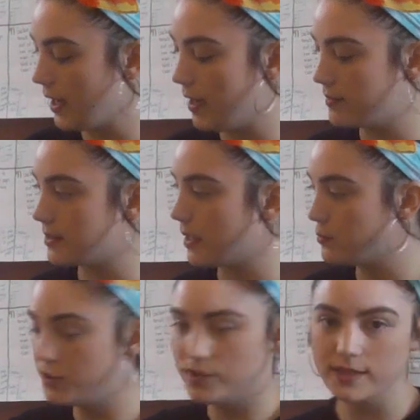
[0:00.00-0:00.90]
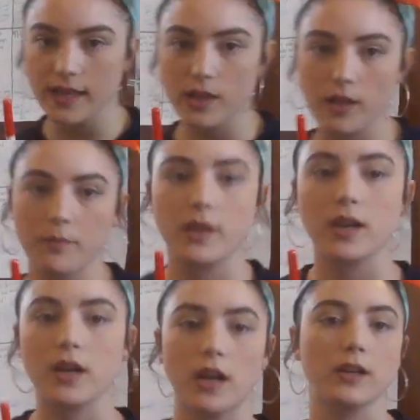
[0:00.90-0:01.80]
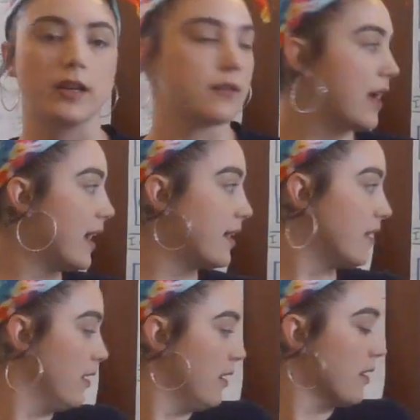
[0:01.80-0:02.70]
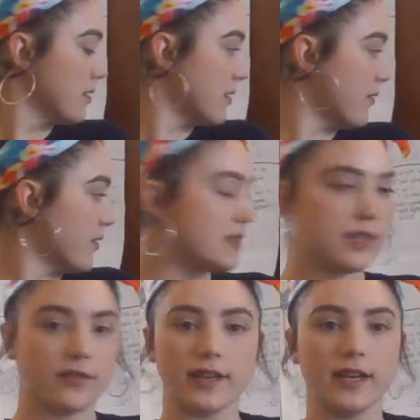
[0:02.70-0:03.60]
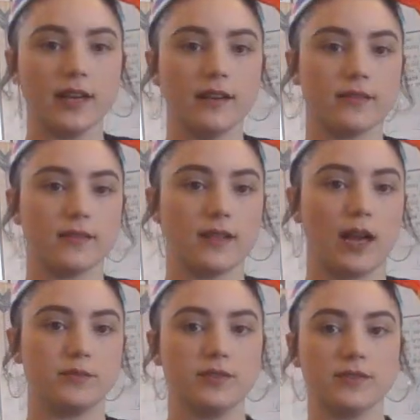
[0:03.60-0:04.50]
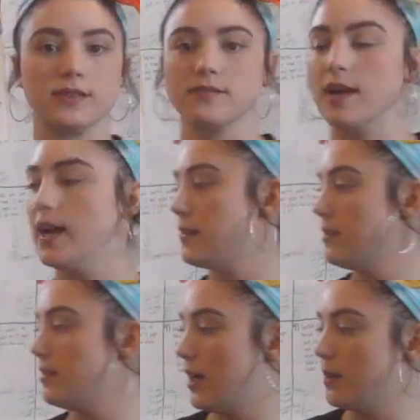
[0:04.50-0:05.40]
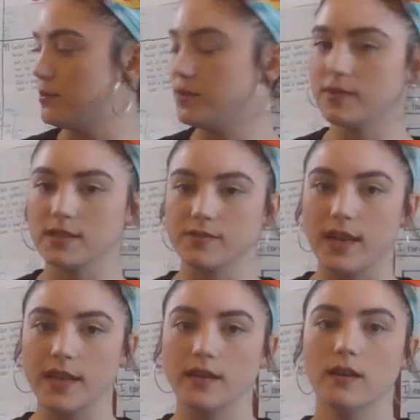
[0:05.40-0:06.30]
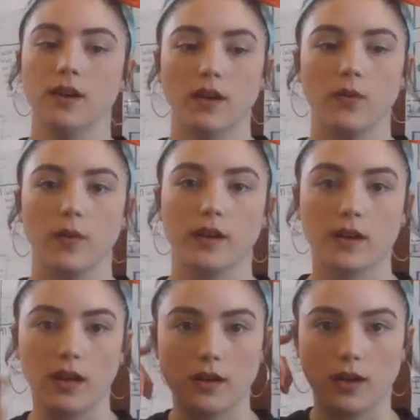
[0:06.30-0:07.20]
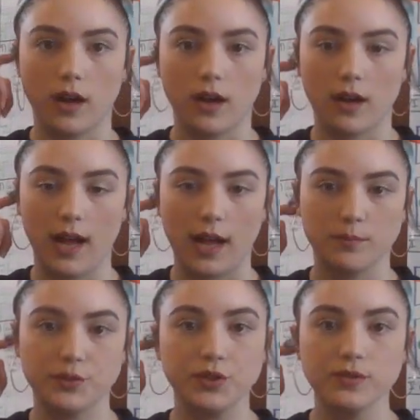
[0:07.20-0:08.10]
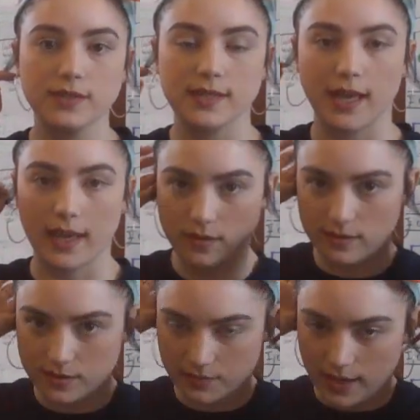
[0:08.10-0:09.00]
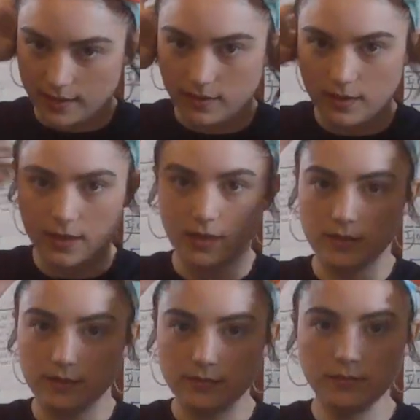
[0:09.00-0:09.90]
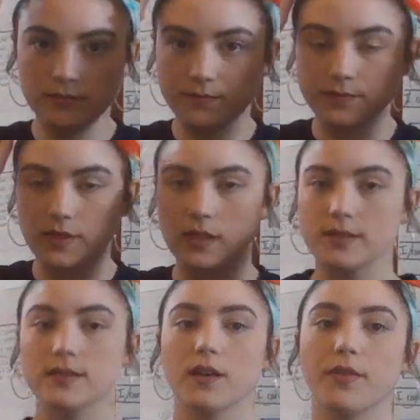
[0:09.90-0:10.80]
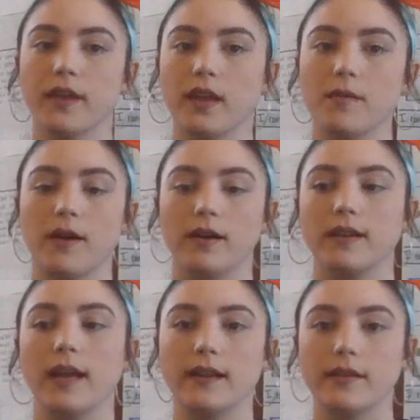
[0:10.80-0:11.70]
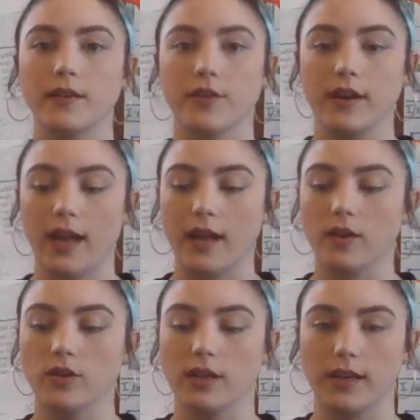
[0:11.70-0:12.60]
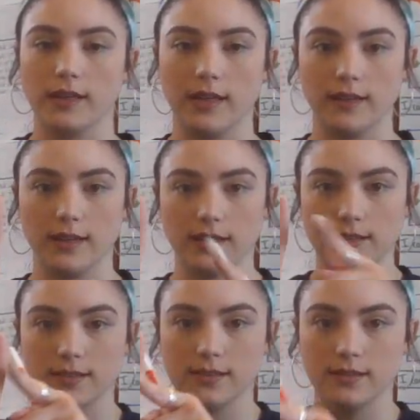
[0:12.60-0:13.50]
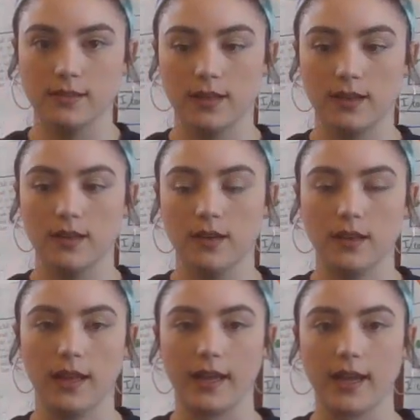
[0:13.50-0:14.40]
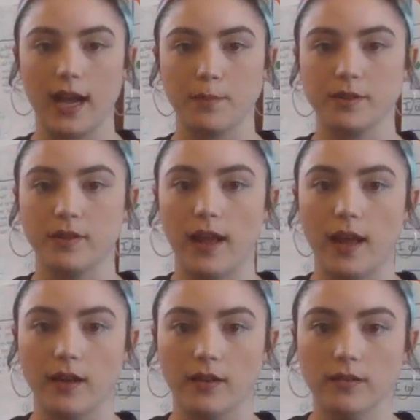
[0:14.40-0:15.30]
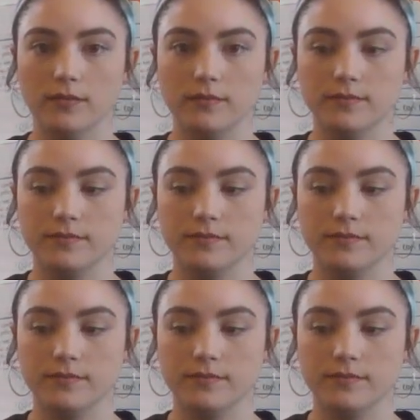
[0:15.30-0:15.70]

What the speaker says: one I have is obtuse angle. I'm going to color it red. So if you see over here, obtuse is red, obtuse is red. We're going to color our obtuse angles red. So thinking about a 90-degree angle looking like this, like a capital L,